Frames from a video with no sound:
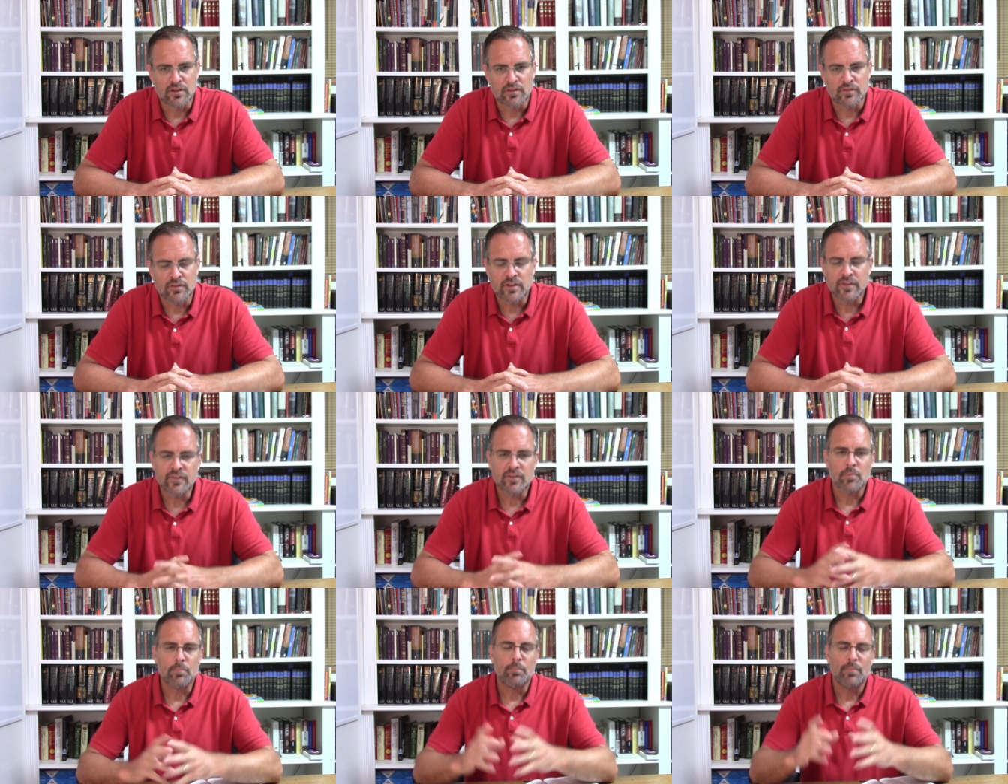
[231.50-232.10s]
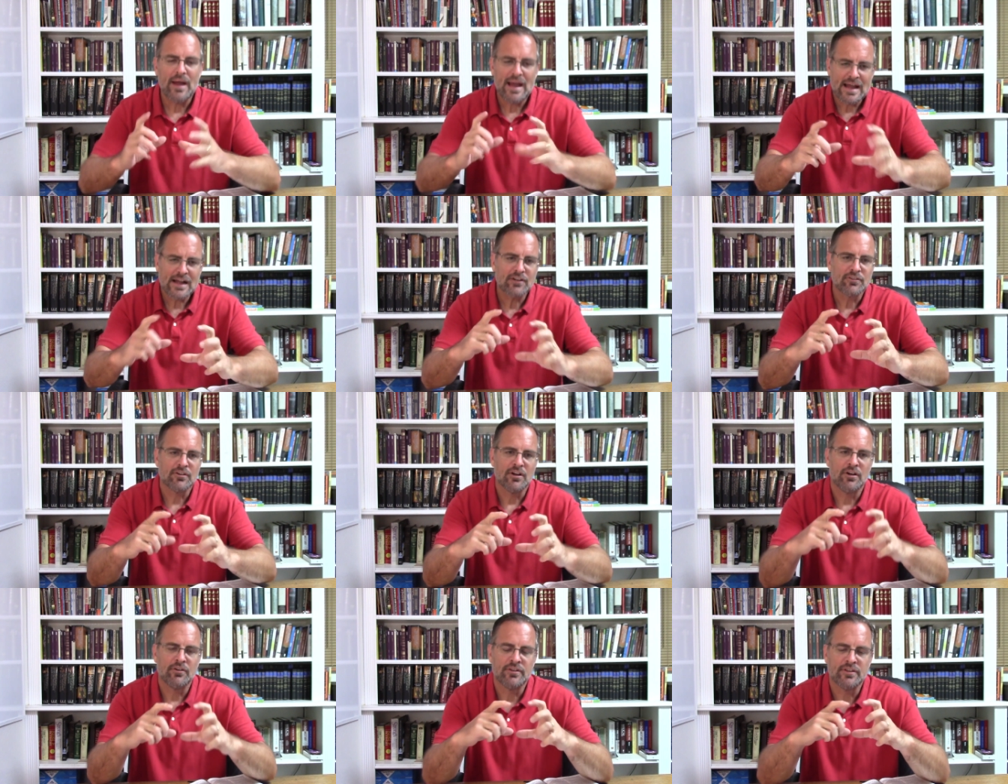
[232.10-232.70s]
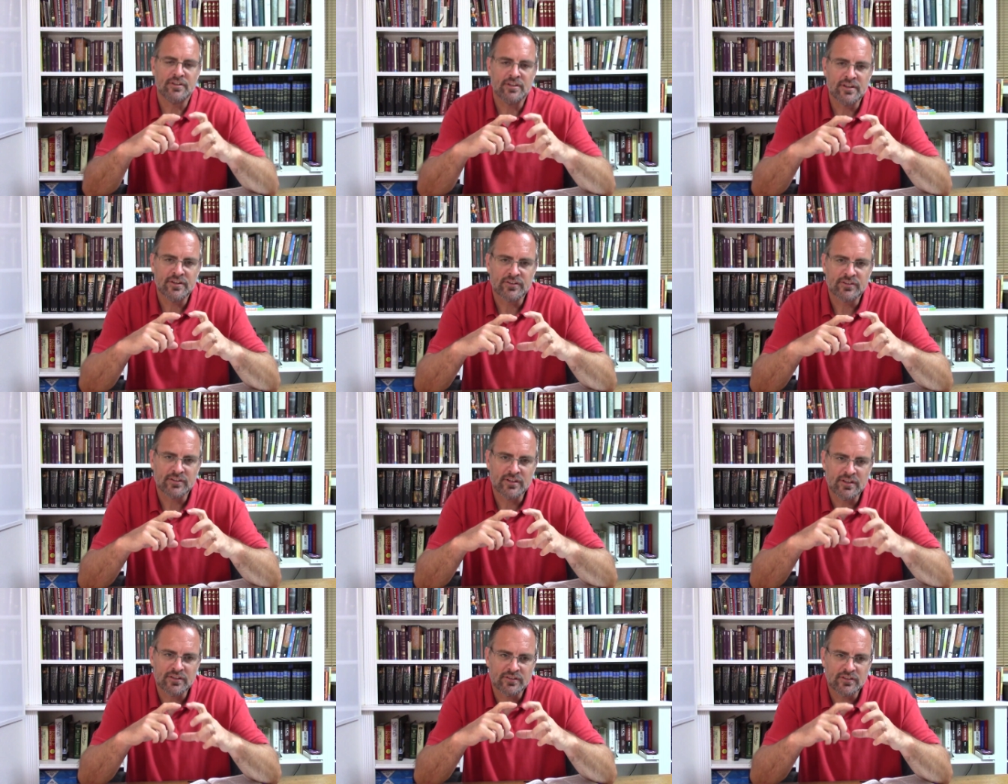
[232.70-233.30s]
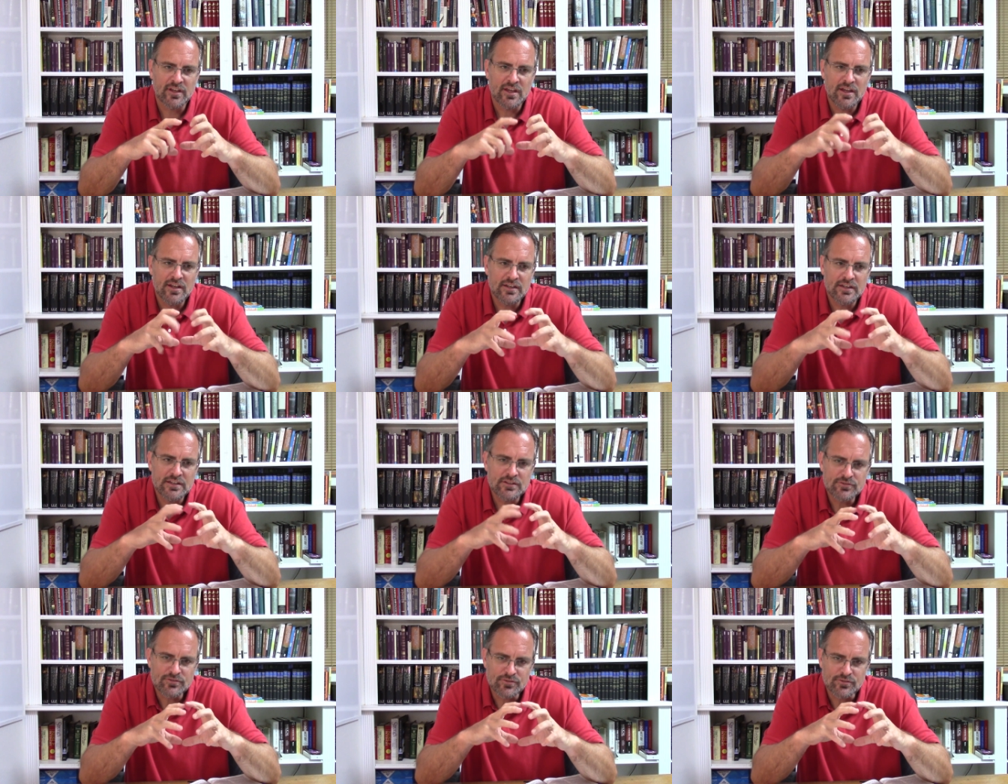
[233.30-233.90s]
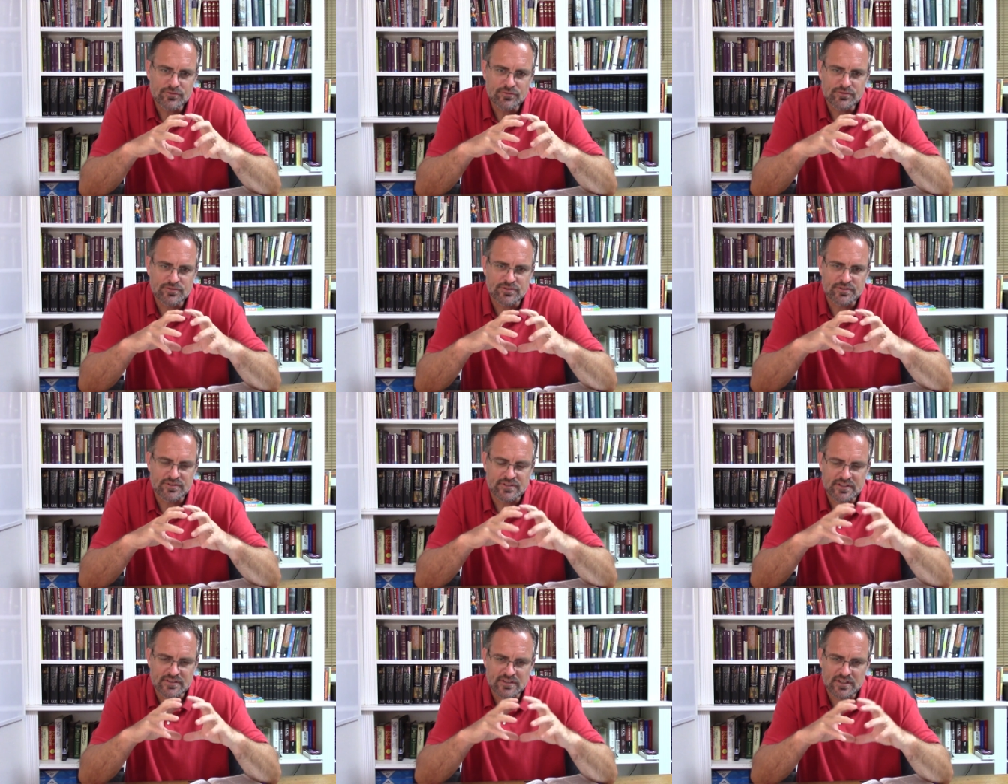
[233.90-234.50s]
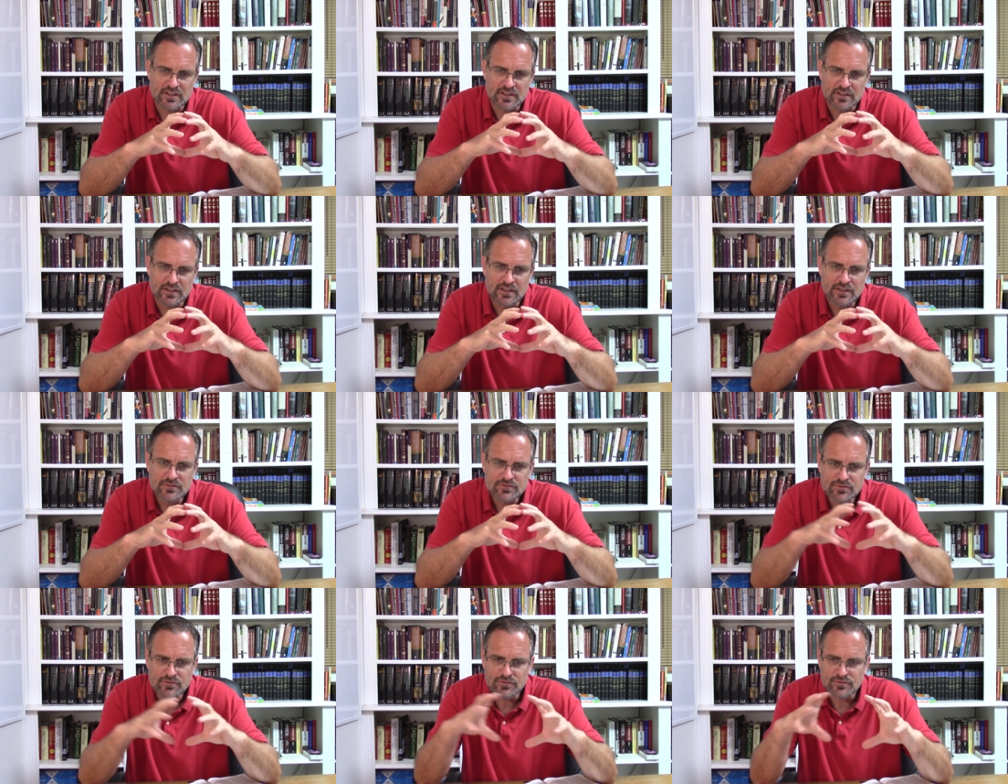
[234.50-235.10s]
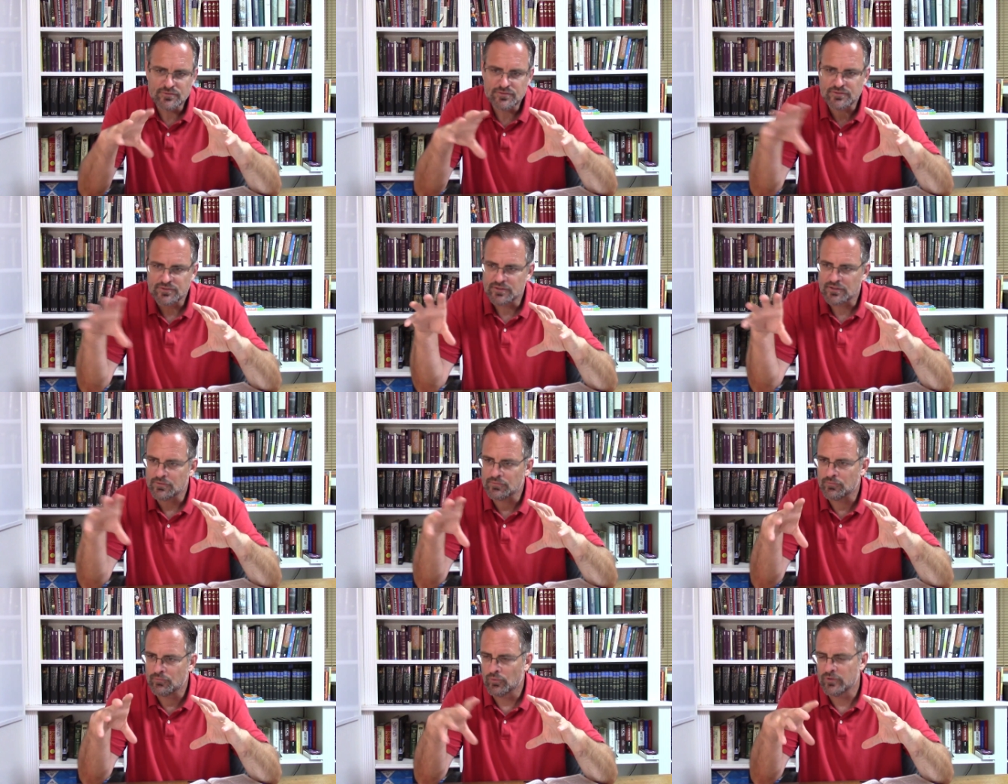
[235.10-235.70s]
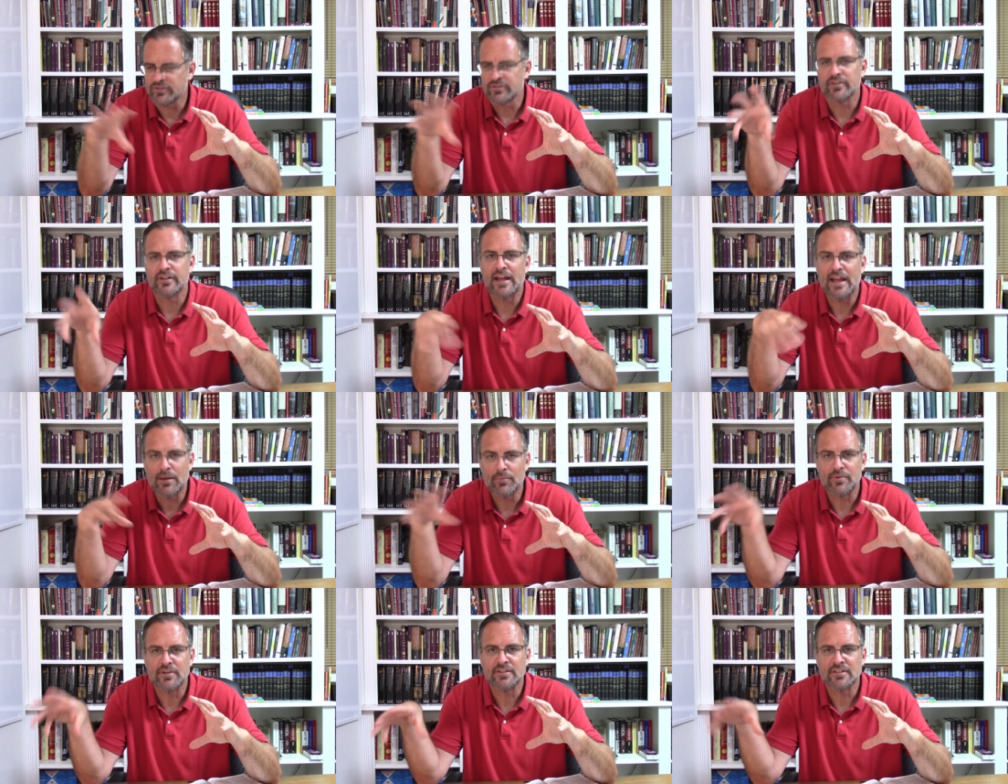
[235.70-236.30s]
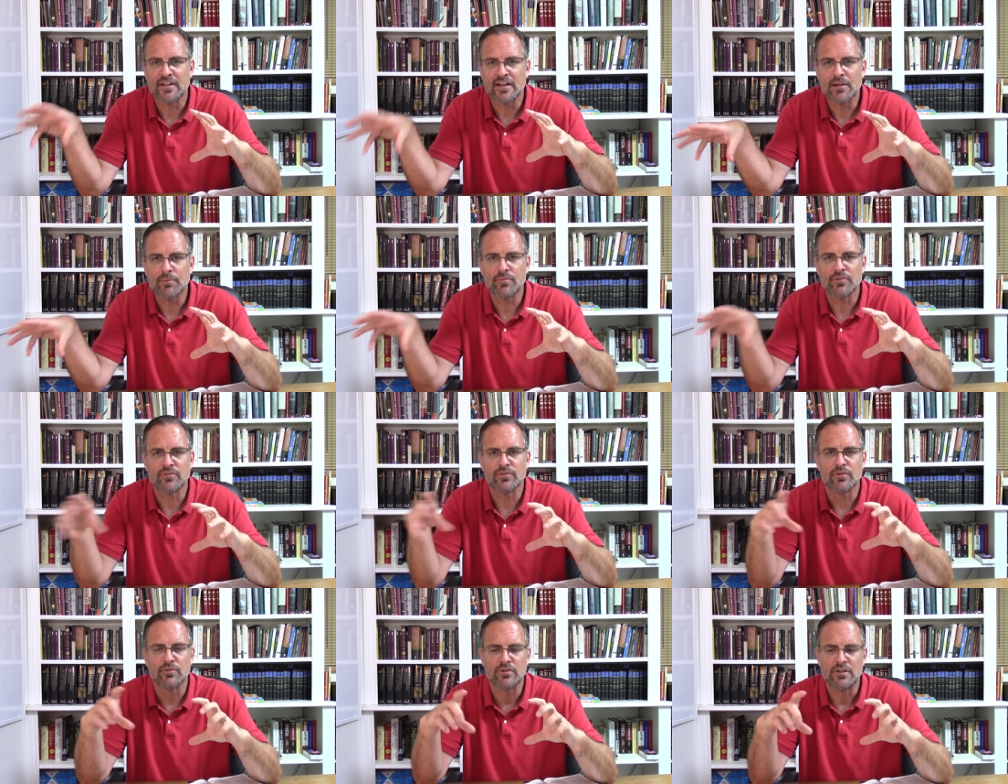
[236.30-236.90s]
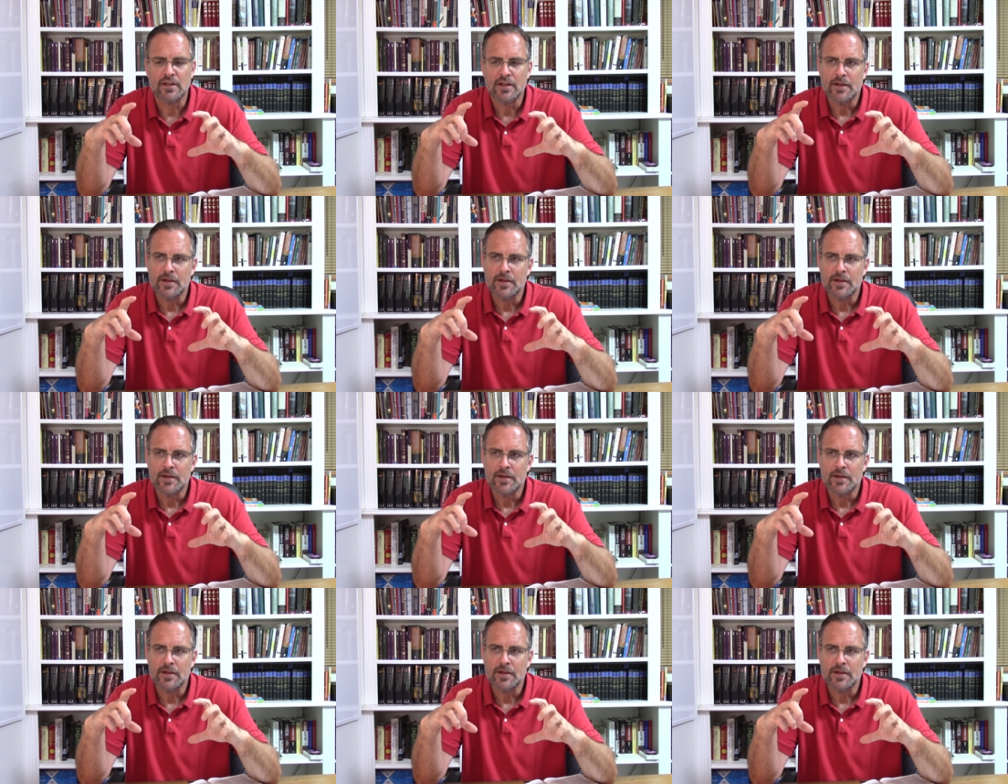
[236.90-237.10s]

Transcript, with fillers: In the background is Ken introduces, as they introduce what's going to happen in that episode,